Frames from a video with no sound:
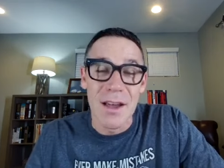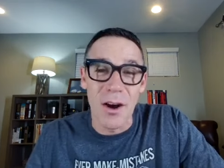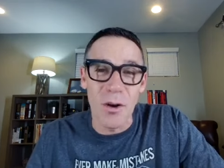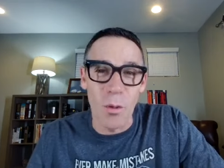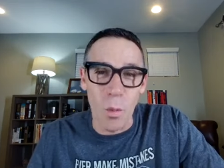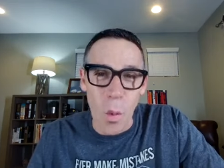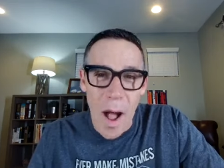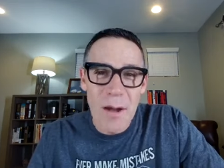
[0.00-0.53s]

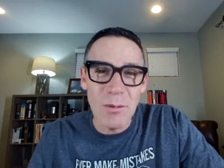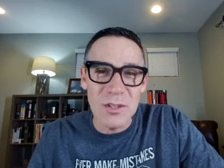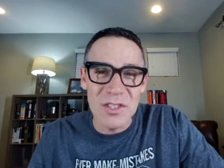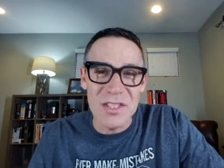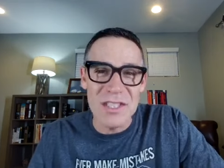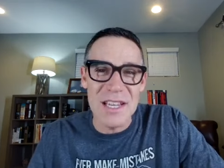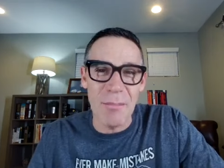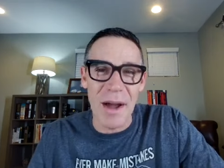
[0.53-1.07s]
Why was
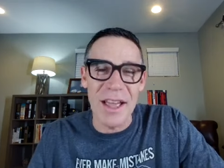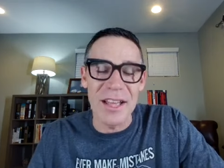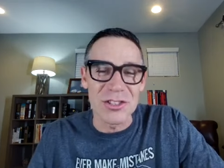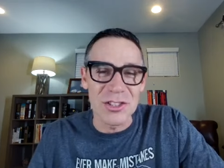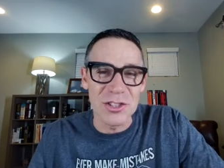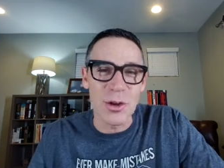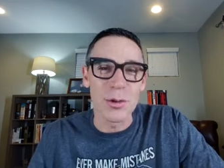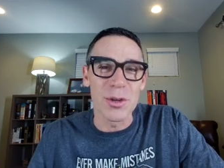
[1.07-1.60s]
Nehemiah
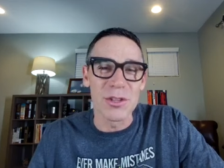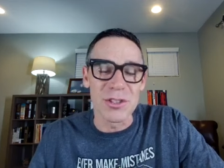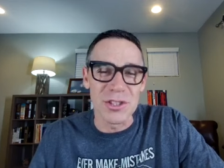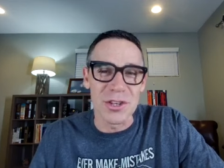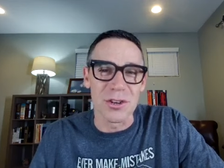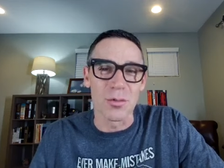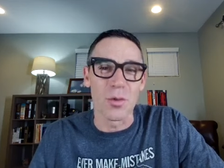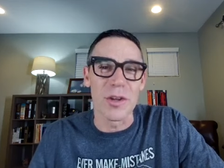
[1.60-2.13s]
so
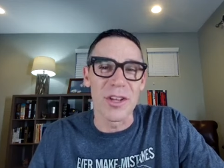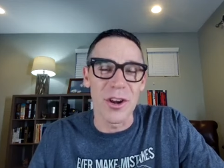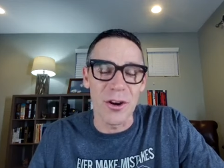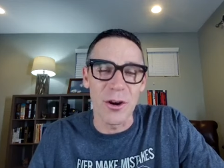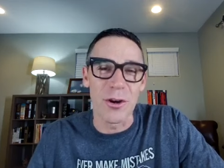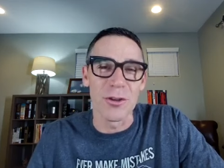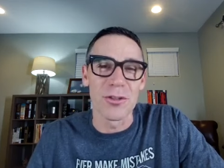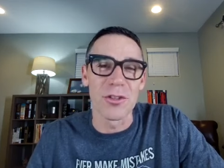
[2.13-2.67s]
concerned when he
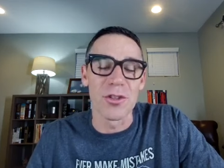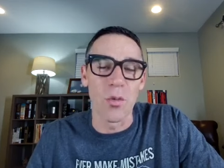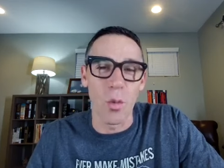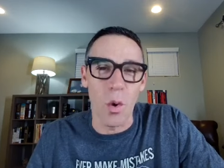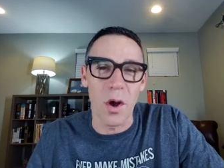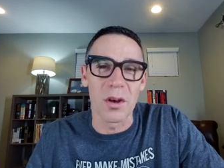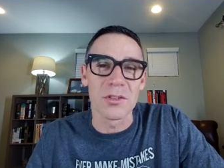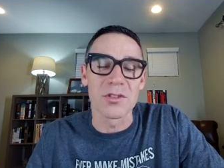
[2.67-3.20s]
heard that the
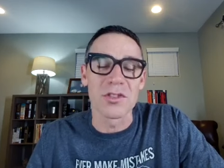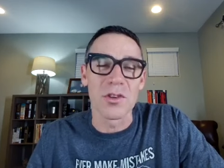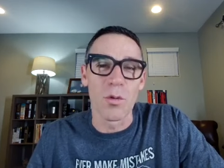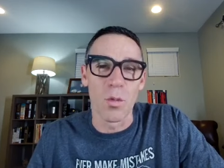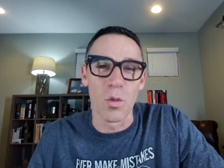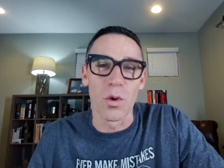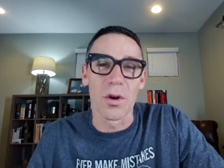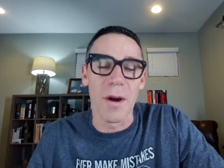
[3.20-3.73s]
walls
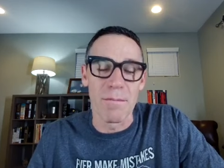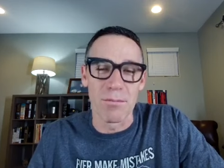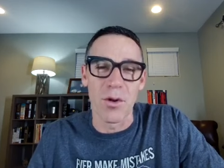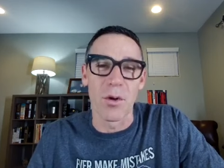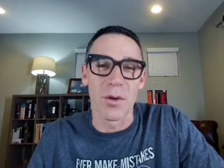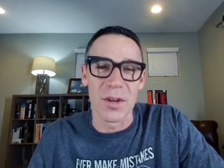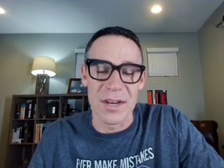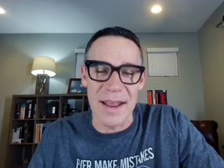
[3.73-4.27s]
were
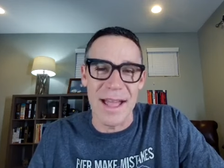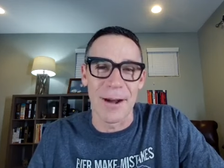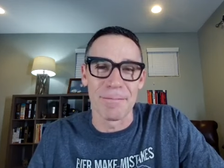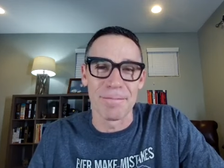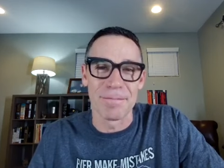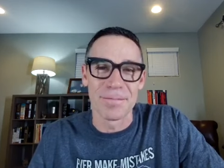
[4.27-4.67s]
broken down?